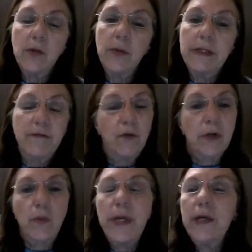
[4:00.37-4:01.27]
do it for
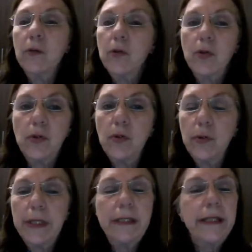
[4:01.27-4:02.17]
a week or 2,
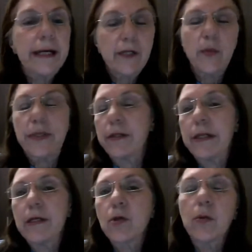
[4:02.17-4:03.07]
and that's when
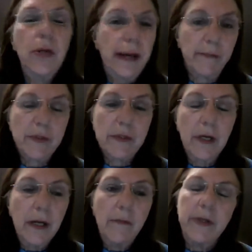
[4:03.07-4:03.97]
things collapse
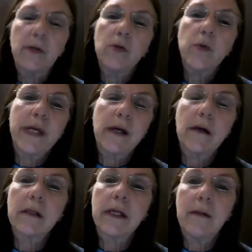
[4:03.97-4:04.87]
because we
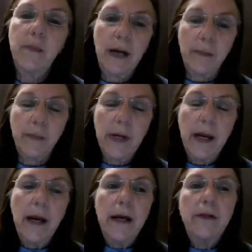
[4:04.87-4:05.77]
can't keep up.
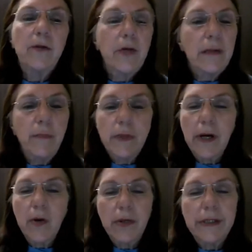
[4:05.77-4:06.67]
3
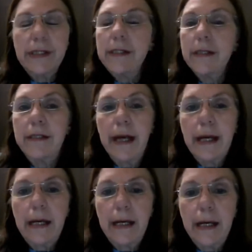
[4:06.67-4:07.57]
priorities a
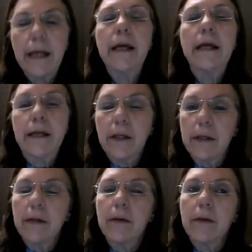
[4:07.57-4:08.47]
day,
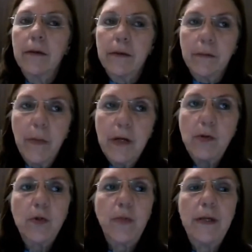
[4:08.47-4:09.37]

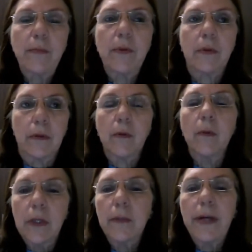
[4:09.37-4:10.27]
most people
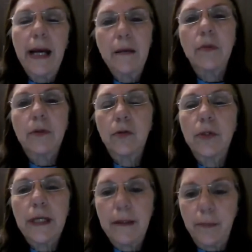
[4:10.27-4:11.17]
will be able to
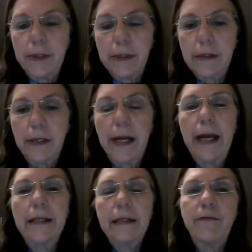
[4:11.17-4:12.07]
keep it.
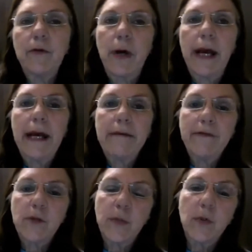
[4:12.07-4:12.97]
And if you have
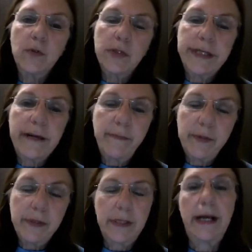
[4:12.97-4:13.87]
small
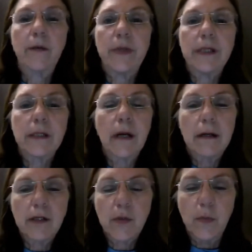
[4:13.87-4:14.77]
steps and we
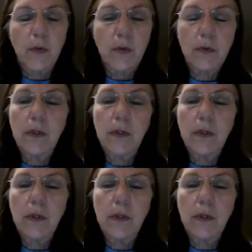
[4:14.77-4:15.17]
start small,